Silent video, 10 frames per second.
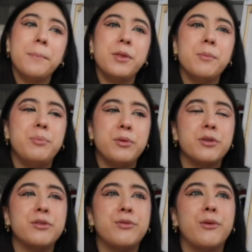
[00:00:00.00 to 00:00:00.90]
the
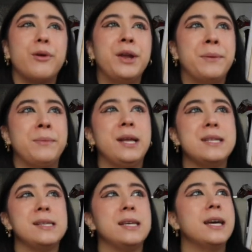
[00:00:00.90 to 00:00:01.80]
beautiful and
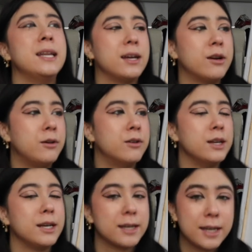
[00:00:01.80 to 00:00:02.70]
amazing and
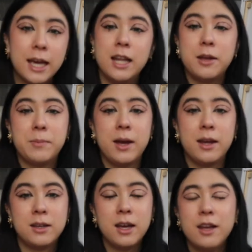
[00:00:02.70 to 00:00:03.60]
iconic Kelly
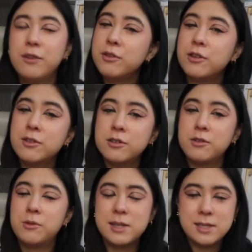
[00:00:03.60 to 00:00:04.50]
bag. If you don't know
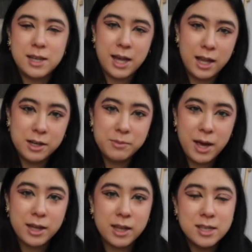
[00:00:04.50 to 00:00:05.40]
what's the Kelly
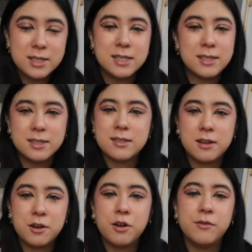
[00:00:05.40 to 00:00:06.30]
bag, is the
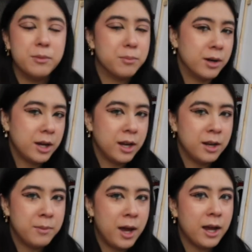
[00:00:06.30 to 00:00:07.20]
sister of the
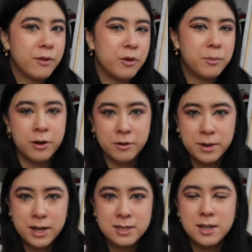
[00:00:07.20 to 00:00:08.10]
Birkin bag from
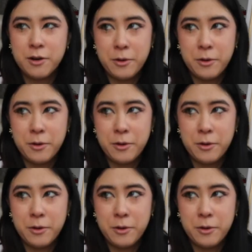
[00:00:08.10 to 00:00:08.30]
Hermes.